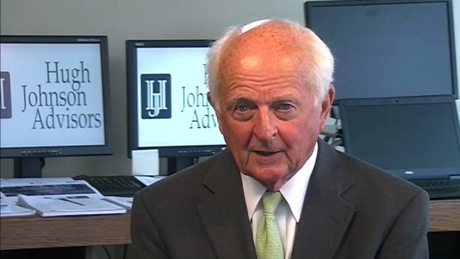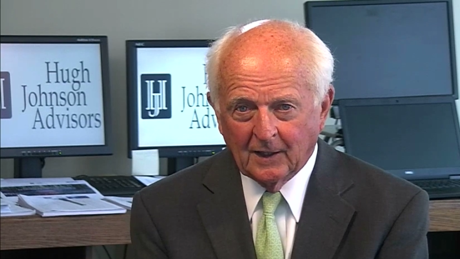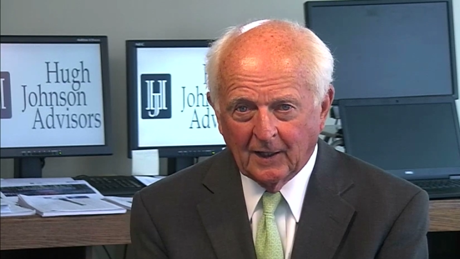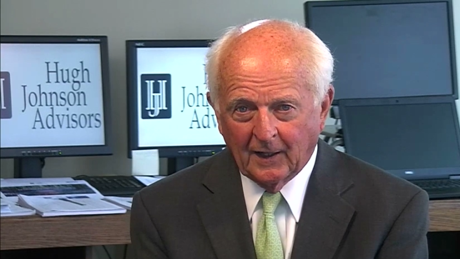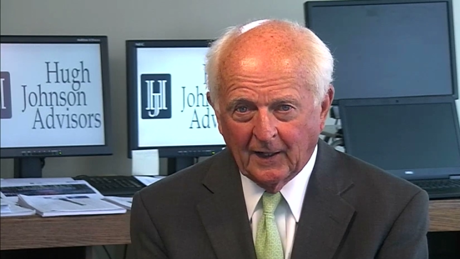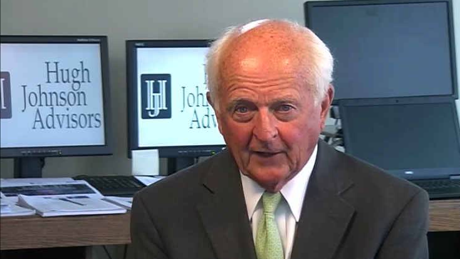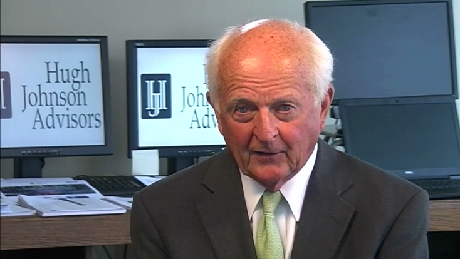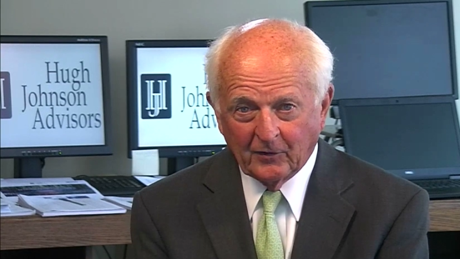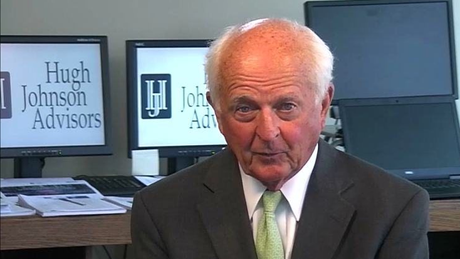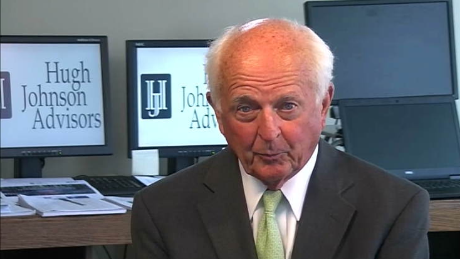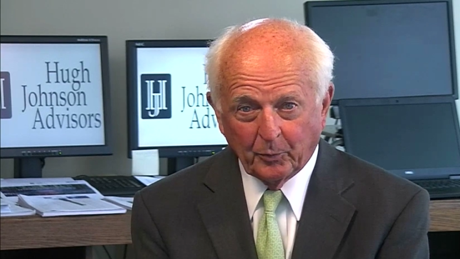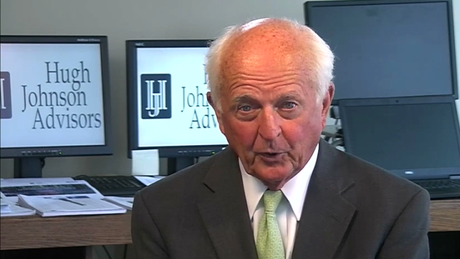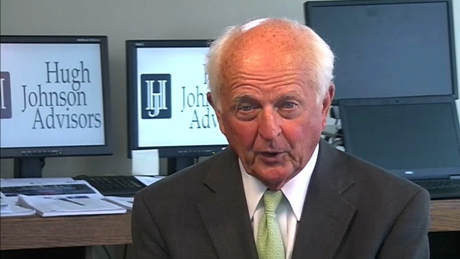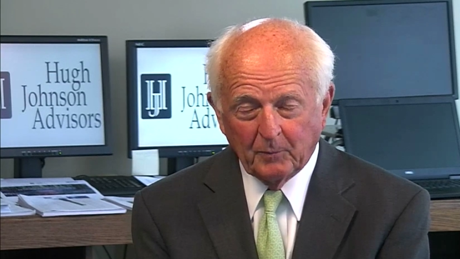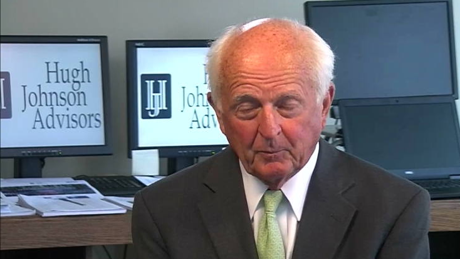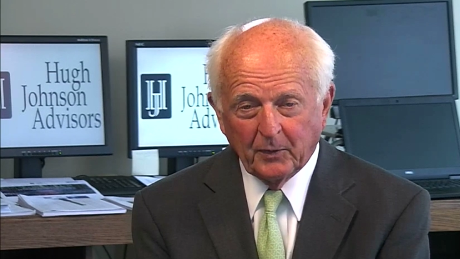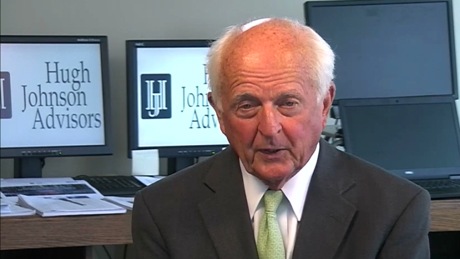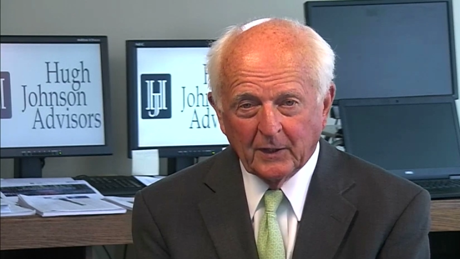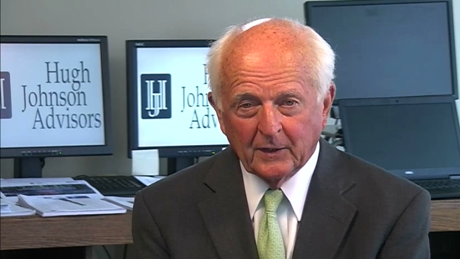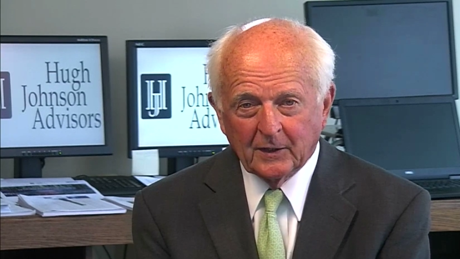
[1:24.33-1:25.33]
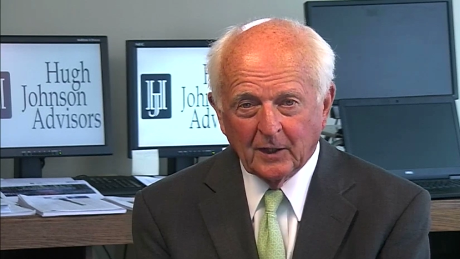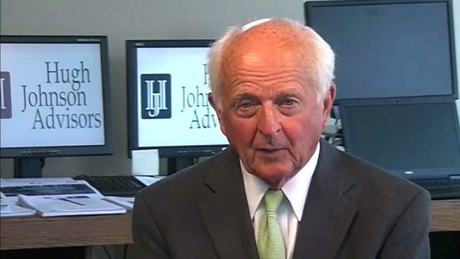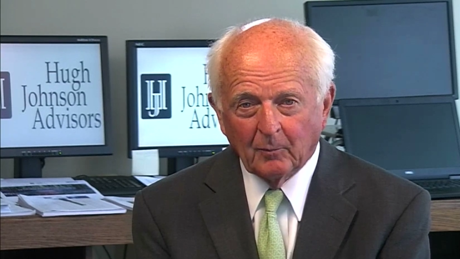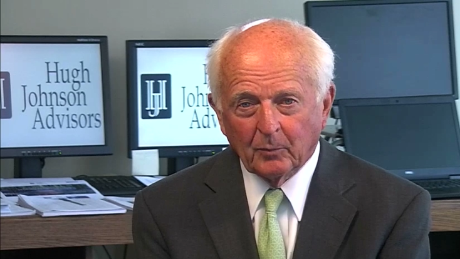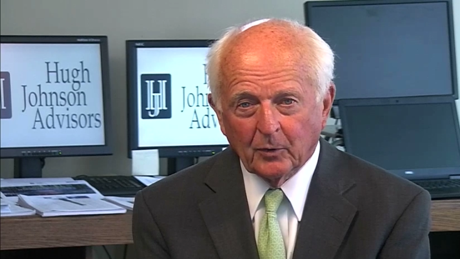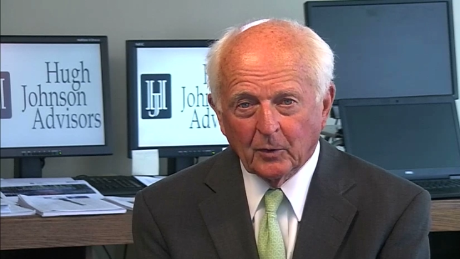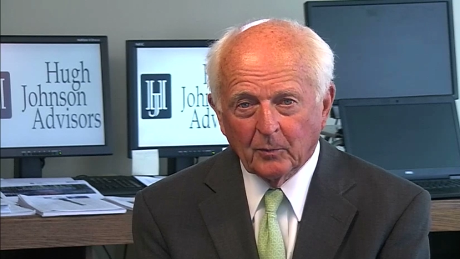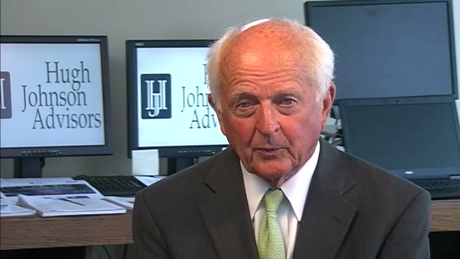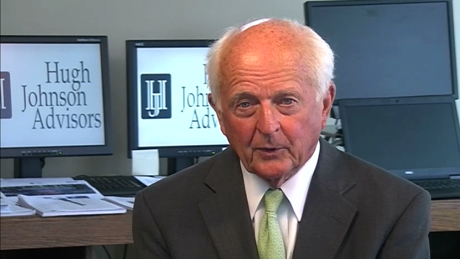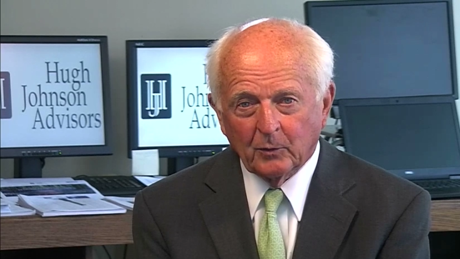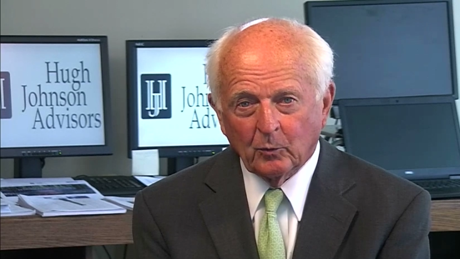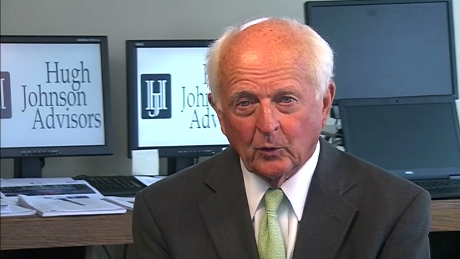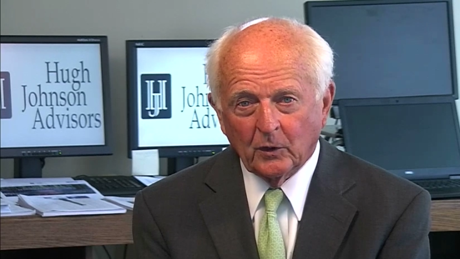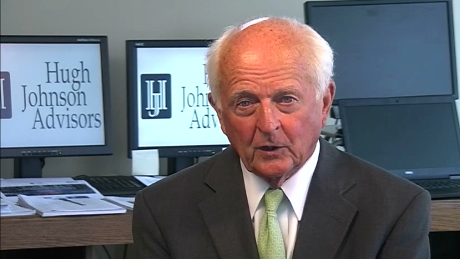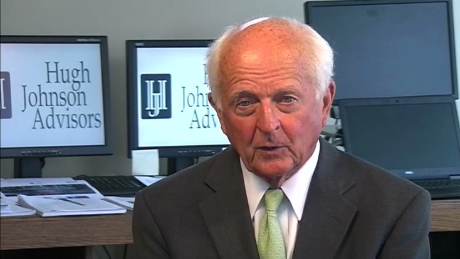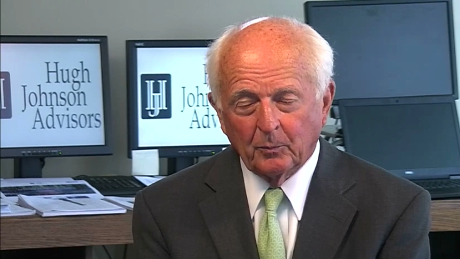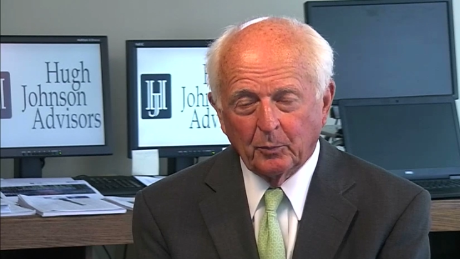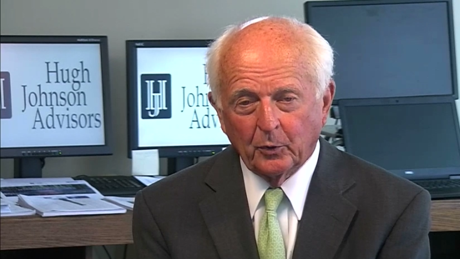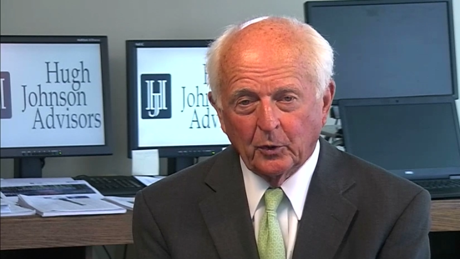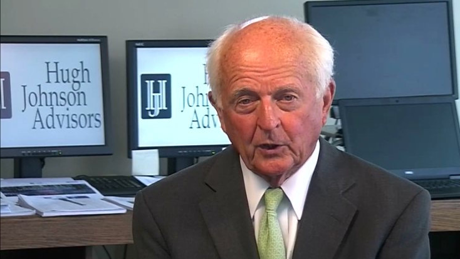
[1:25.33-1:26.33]
That's a pretty big number, but when
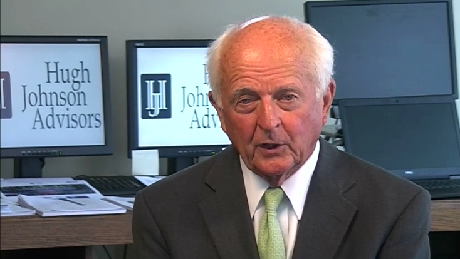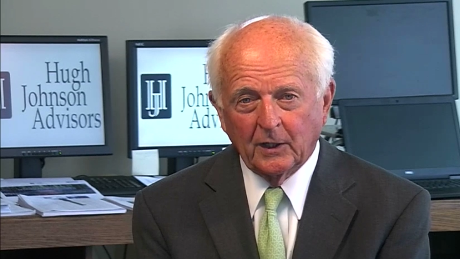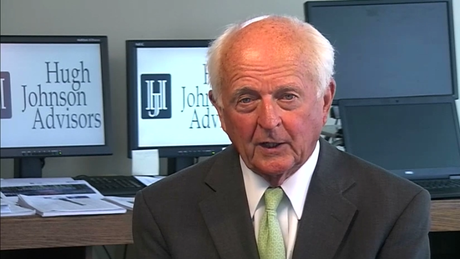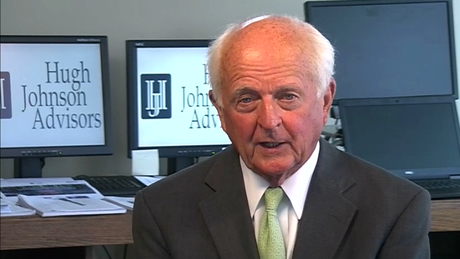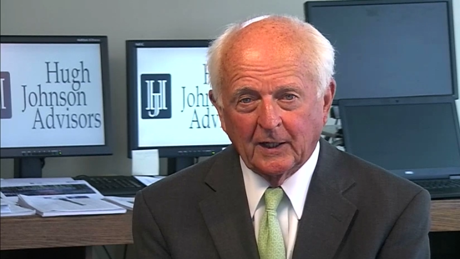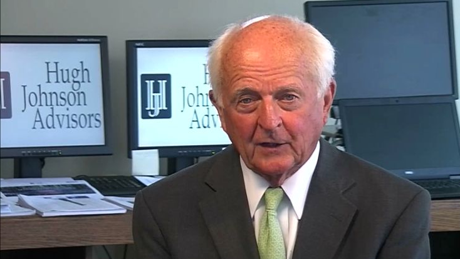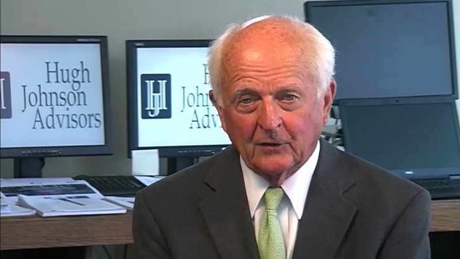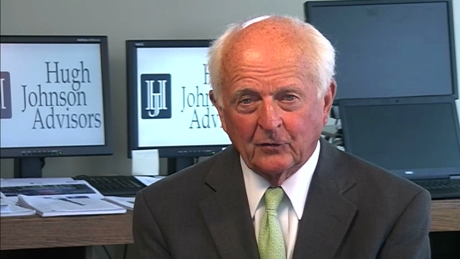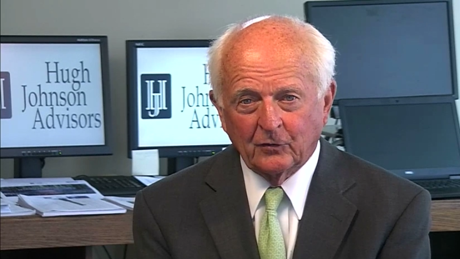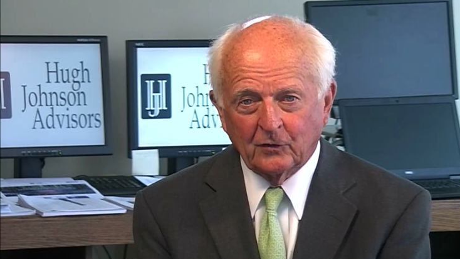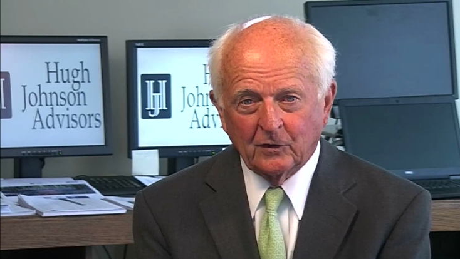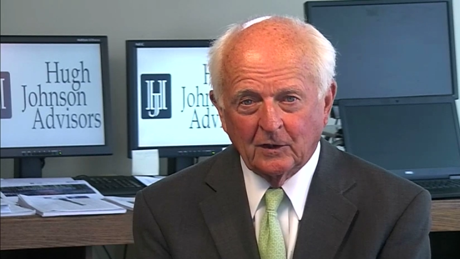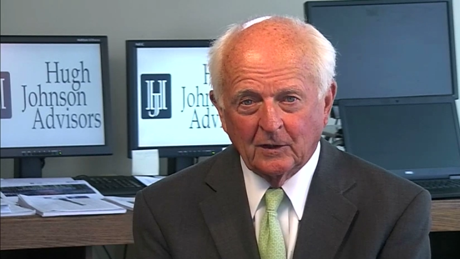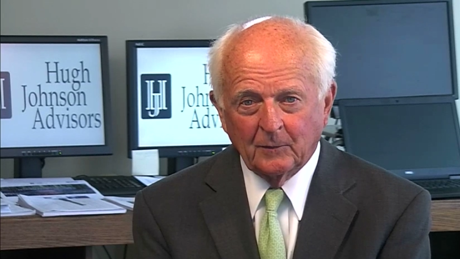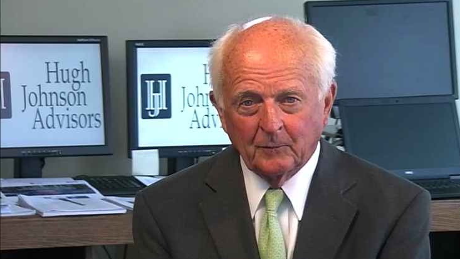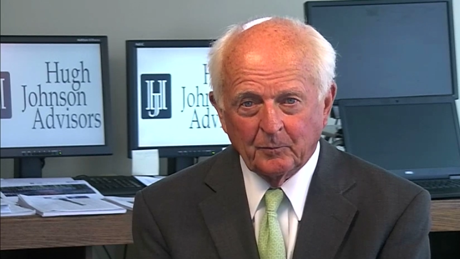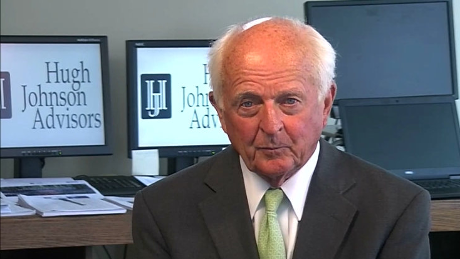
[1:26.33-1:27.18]
you put it against a